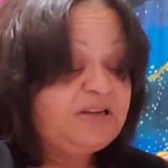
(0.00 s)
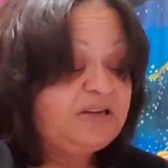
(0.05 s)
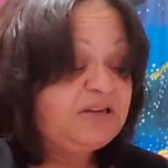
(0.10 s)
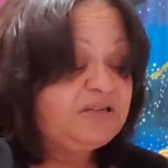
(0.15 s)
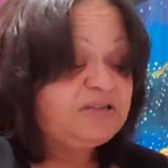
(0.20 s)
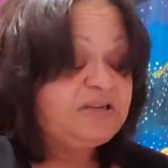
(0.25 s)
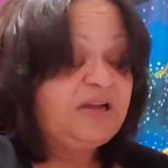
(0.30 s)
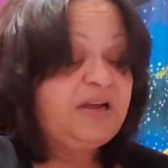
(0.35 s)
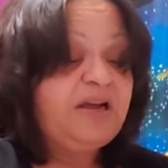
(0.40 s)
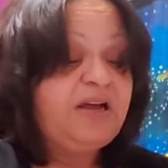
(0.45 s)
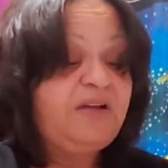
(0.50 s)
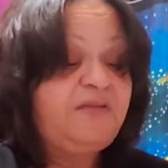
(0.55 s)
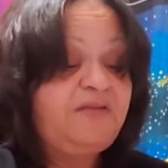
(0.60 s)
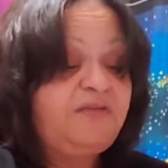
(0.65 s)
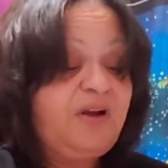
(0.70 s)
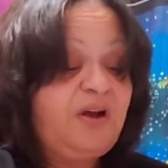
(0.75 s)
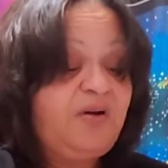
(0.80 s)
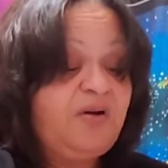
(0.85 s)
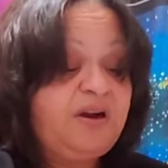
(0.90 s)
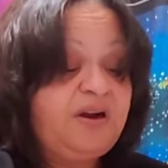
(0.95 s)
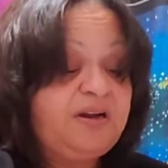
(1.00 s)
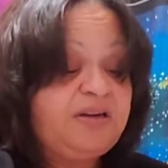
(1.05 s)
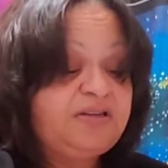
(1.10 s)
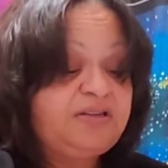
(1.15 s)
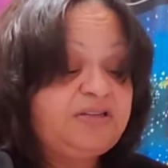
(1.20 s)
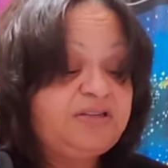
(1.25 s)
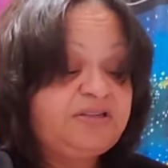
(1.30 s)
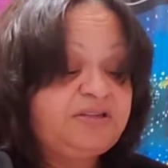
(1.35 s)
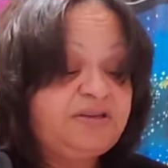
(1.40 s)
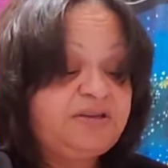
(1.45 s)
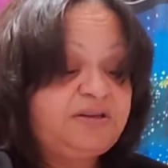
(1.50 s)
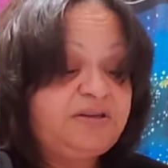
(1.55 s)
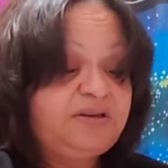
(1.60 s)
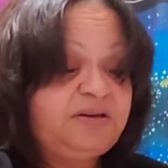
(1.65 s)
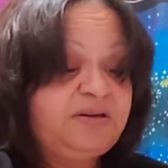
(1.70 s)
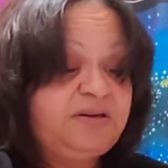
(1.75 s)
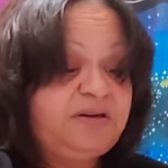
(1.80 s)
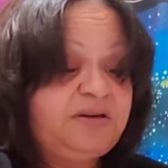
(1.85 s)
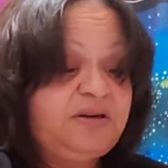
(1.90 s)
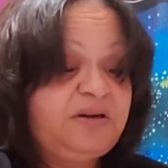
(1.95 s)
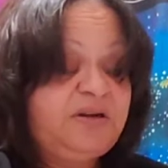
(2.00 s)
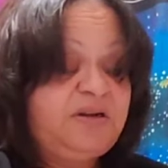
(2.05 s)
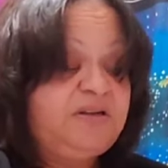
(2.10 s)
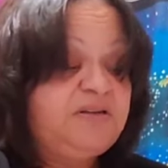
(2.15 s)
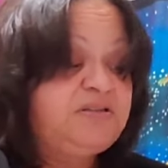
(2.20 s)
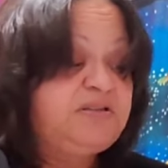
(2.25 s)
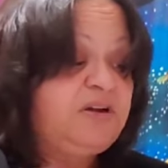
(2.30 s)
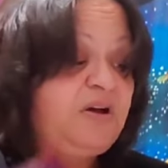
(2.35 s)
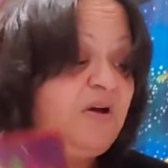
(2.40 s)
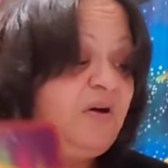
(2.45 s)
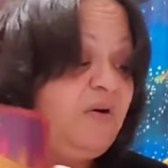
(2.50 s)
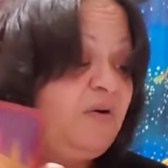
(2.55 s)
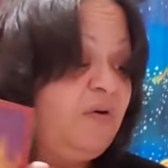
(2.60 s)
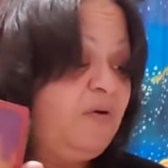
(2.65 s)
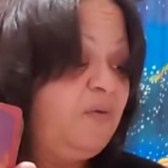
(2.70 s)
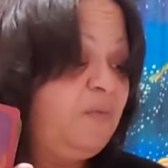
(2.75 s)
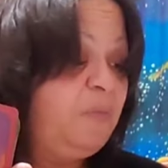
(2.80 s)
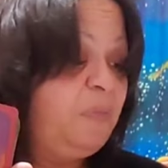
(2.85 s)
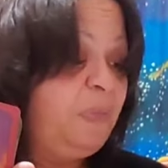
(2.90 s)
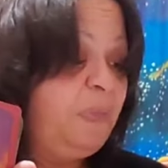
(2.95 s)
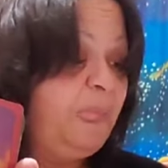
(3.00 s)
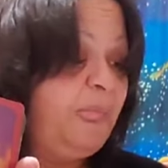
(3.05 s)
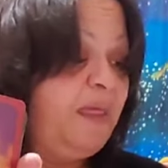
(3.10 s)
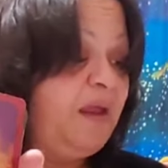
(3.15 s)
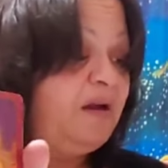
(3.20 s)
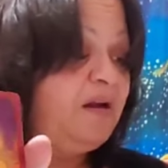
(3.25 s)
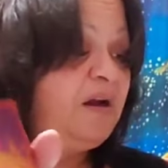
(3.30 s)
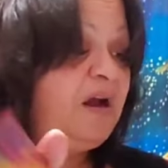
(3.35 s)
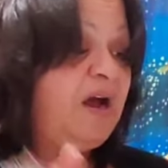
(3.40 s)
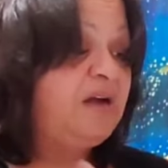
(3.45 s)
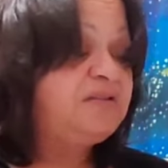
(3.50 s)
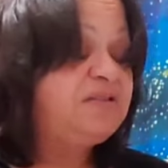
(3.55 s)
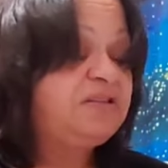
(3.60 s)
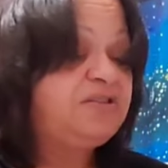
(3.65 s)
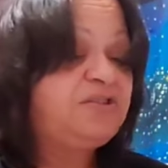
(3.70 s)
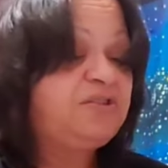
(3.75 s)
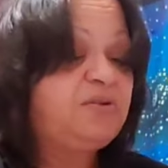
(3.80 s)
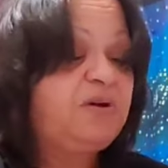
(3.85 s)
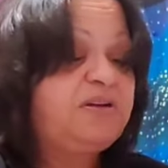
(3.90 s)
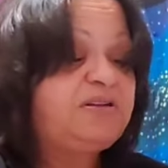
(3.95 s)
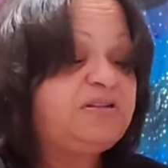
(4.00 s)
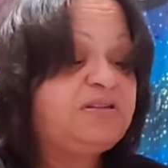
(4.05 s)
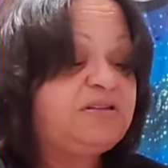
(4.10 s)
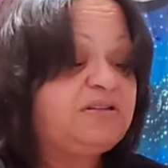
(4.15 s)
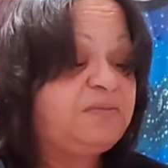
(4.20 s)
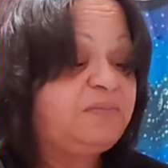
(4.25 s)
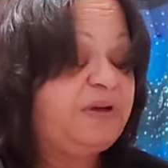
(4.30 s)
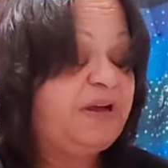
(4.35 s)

is and flourish. So lots of choices